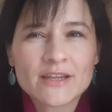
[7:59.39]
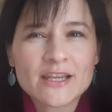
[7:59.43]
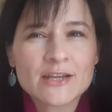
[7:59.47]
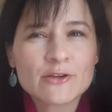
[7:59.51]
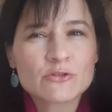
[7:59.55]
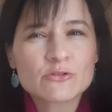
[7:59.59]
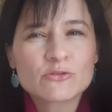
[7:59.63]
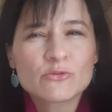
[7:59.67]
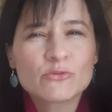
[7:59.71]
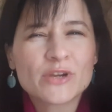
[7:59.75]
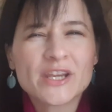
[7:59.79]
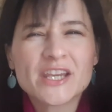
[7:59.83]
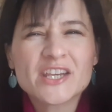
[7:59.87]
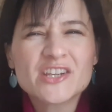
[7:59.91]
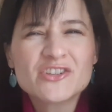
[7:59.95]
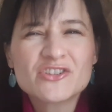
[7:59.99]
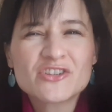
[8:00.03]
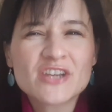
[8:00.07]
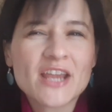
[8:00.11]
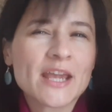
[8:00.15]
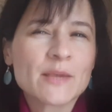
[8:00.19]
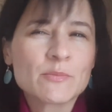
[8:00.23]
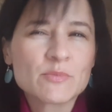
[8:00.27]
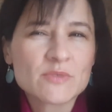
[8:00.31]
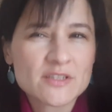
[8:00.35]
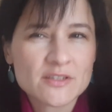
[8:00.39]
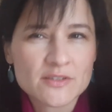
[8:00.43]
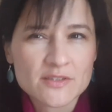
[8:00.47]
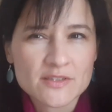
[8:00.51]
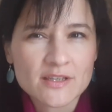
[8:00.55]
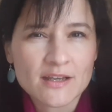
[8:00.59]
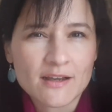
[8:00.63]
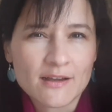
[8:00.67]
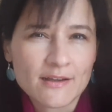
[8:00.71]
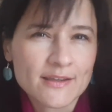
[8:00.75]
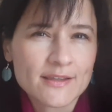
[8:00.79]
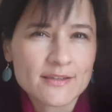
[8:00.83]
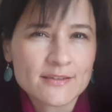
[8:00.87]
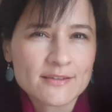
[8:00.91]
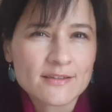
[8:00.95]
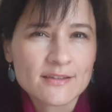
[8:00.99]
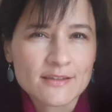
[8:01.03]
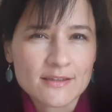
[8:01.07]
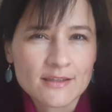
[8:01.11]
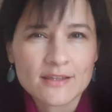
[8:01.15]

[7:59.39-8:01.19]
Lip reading: It reshaped society